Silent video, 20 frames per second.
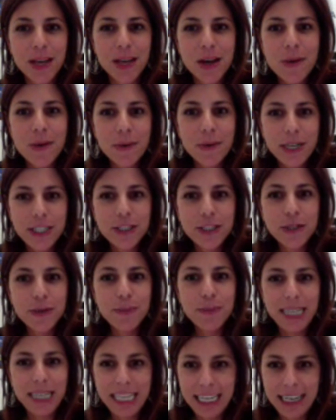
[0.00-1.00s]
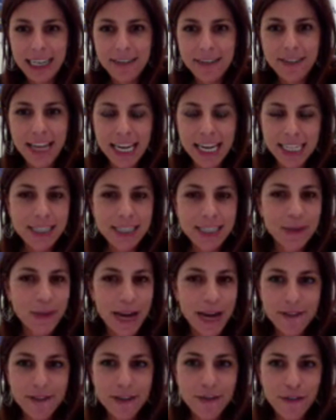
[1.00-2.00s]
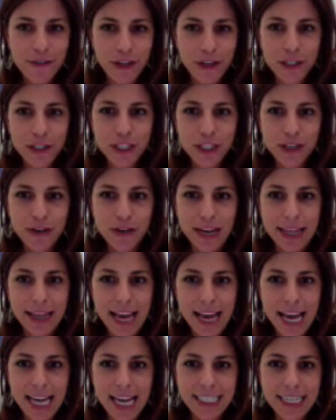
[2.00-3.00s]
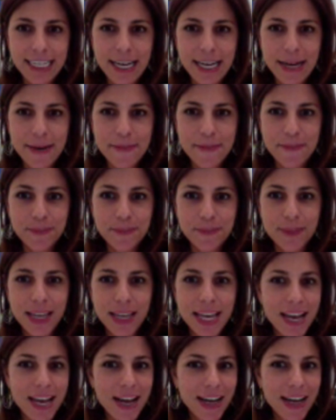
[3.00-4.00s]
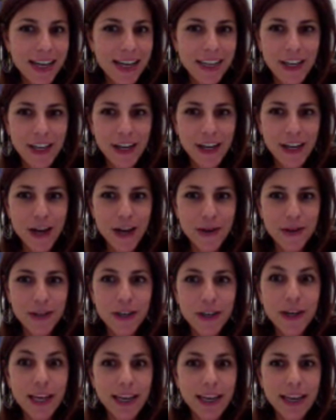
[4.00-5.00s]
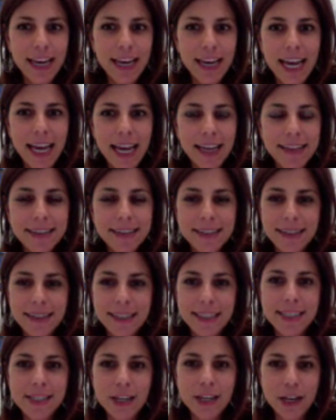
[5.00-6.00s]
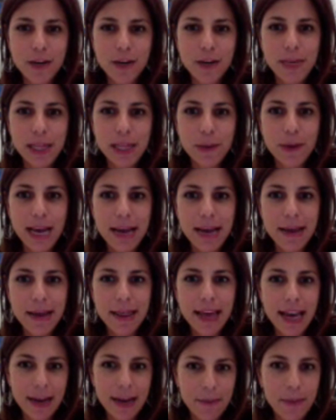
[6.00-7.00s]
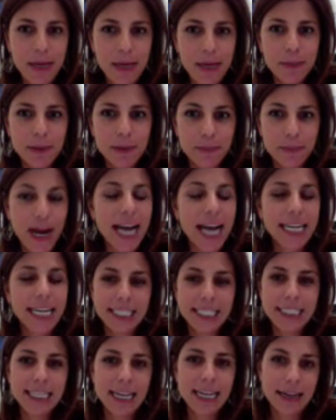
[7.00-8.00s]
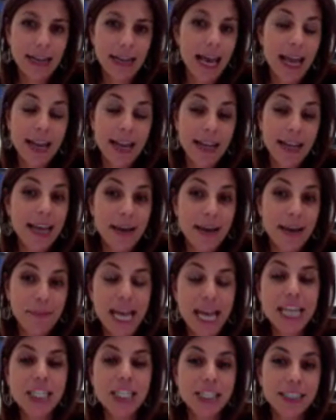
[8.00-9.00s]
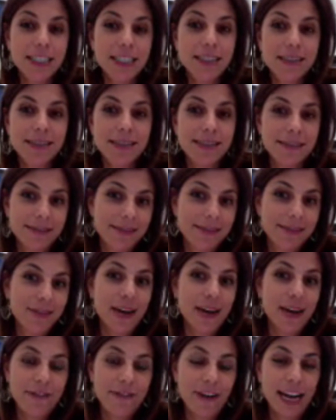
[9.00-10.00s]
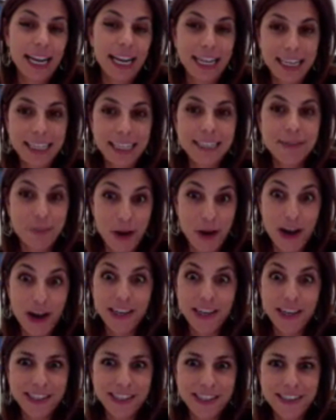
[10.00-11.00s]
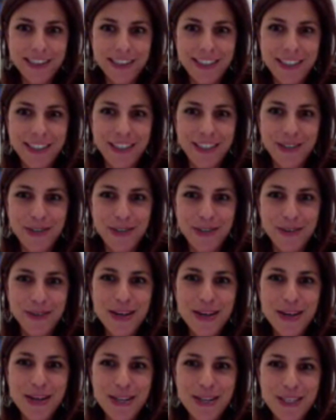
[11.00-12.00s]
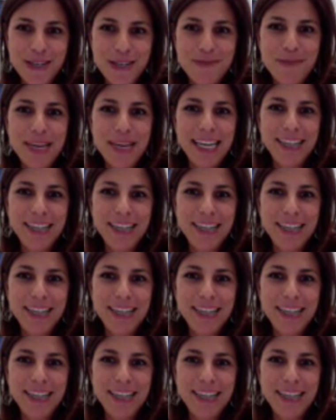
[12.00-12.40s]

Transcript: We do believe that it's the way of the future and that, um, you know, looking ahead, this is going to be the way that people practice and, and that patients, quite frankly, demand to, to be